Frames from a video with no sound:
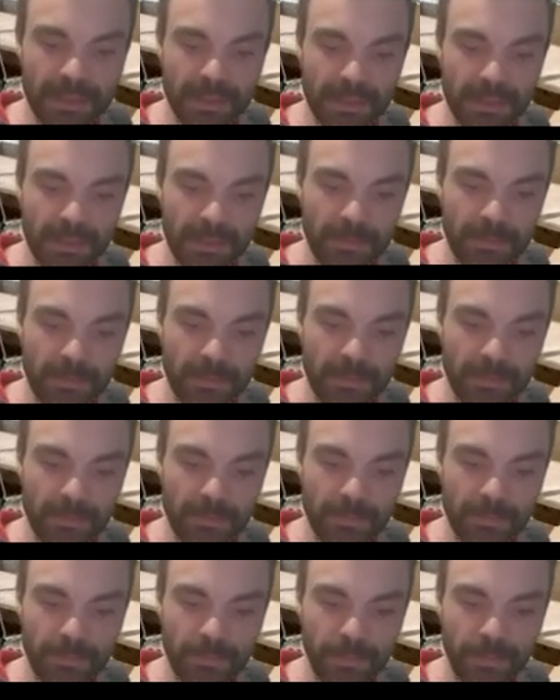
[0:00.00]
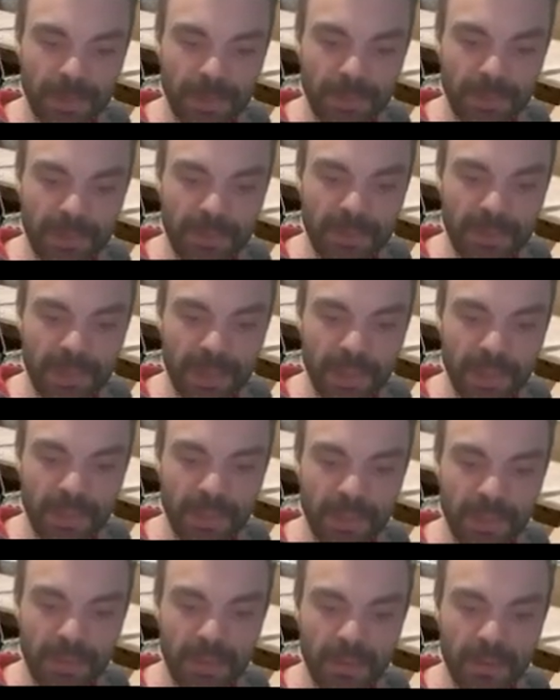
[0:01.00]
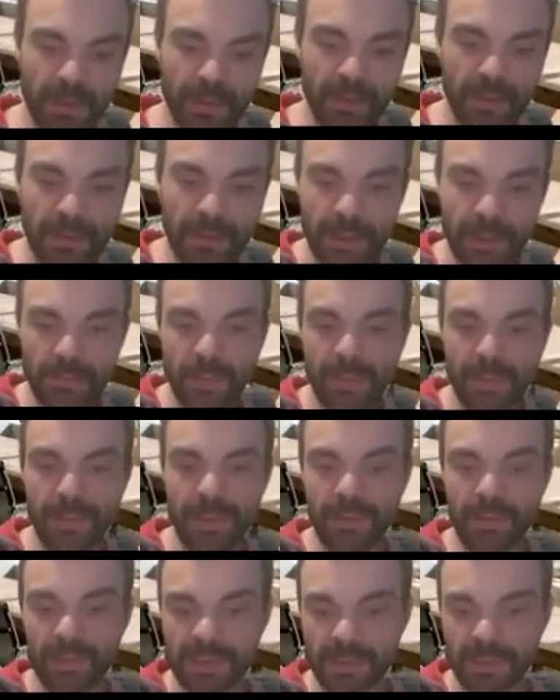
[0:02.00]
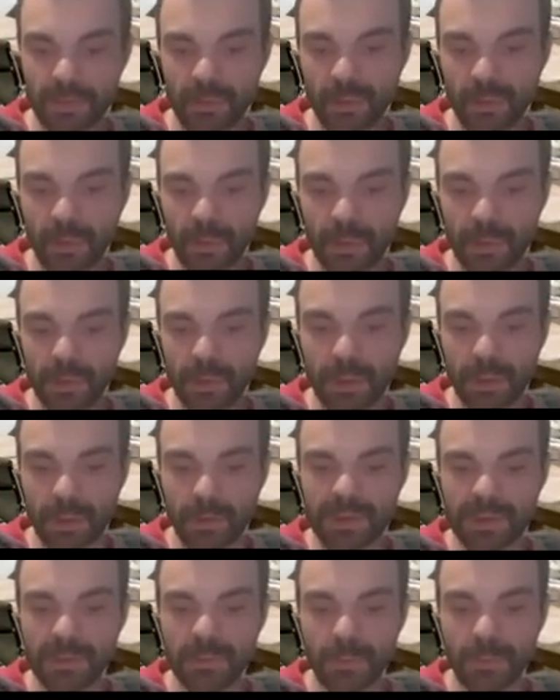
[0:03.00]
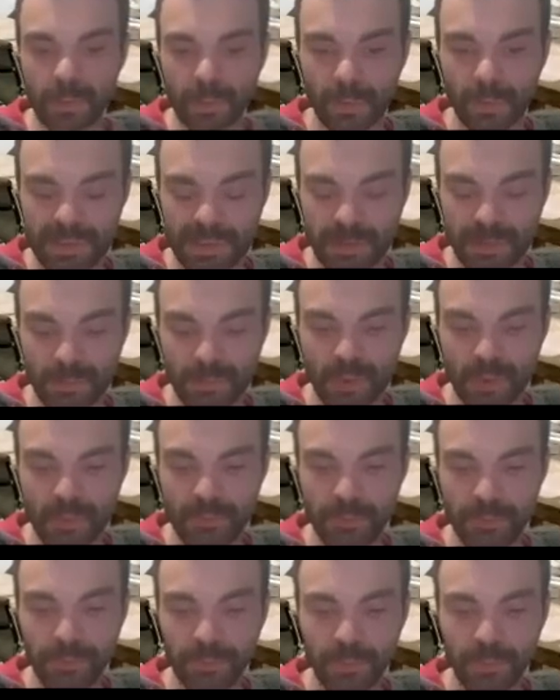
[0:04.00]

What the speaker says: that they implement the so-called closed world assumption.